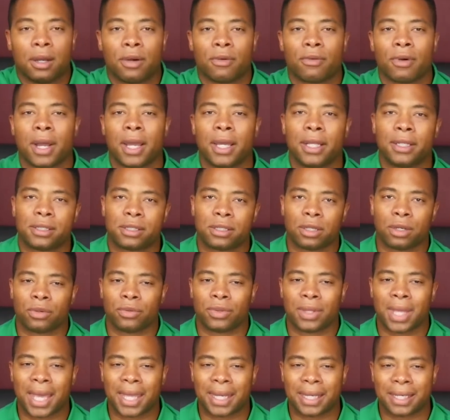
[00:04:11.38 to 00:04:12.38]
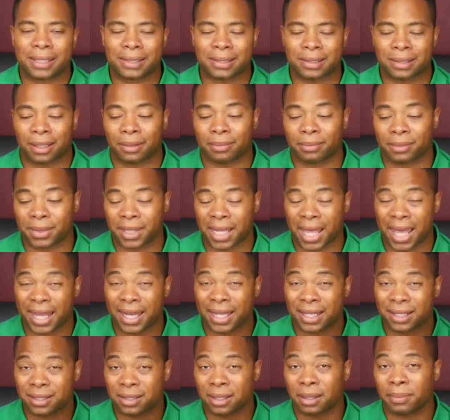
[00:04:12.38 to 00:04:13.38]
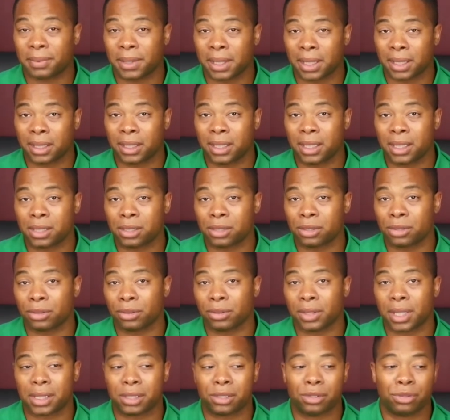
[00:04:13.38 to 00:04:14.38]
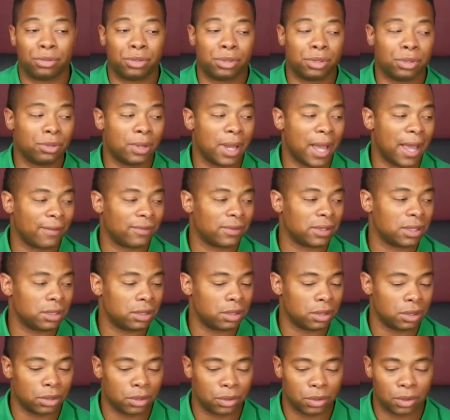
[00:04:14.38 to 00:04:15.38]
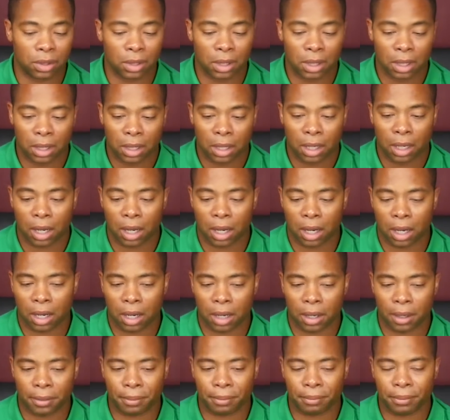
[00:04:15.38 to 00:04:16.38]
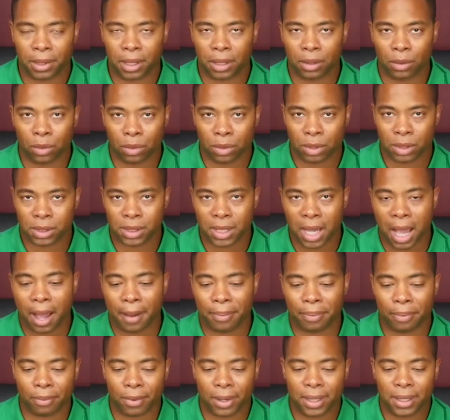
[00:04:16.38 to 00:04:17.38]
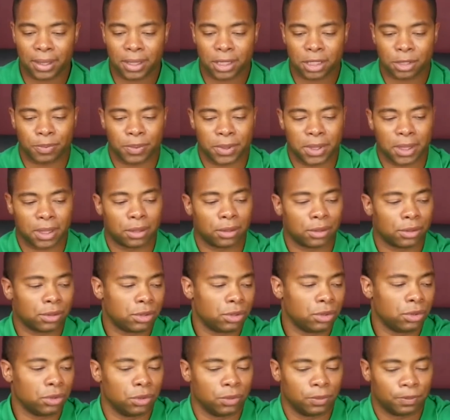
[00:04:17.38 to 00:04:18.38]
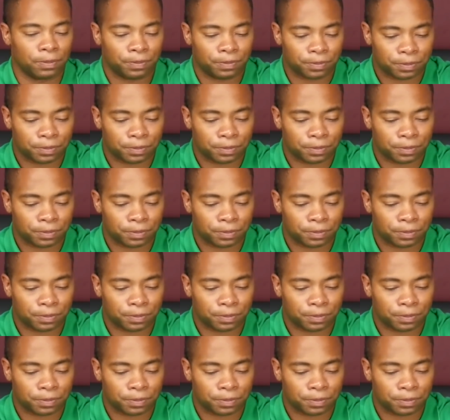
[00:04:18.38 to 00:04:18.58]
right? So that is something additional that you do have to do in order to operate this particular tool.